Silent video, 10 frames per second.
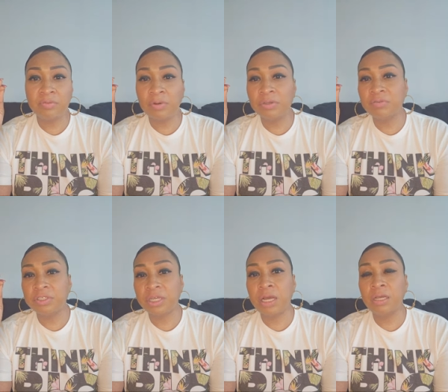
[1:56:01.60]
role of a
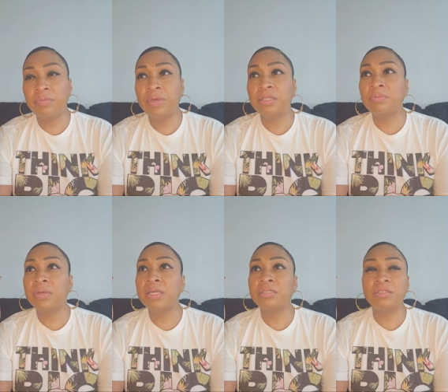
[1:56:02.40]
child and make
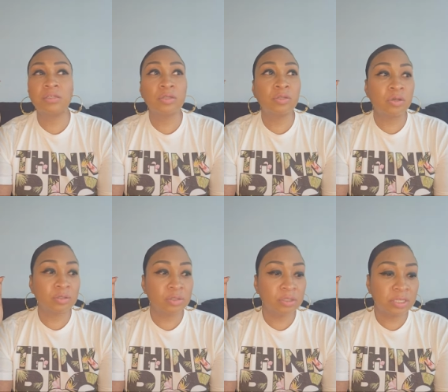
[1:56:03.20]
demands as an
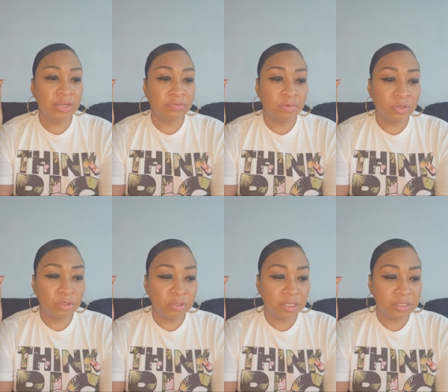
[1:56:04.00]
adult. So therefore,
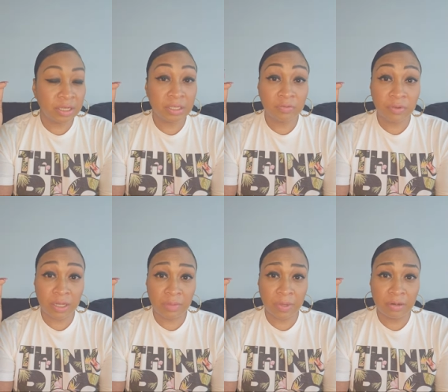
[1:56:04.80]
you need to get the
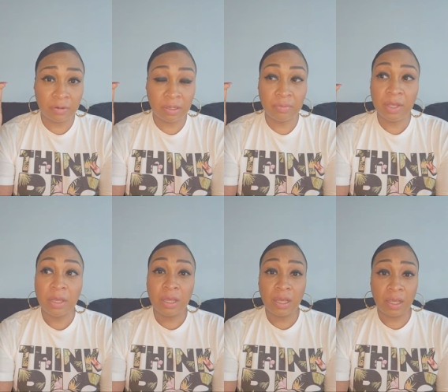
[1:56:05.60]
fuck out my crib
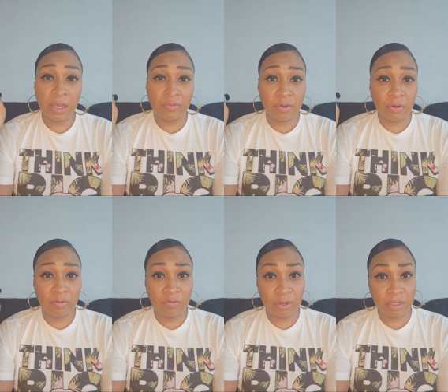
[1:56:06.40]
and have your
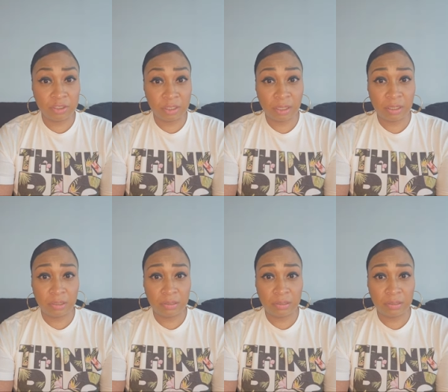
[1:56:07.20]
own fucking shit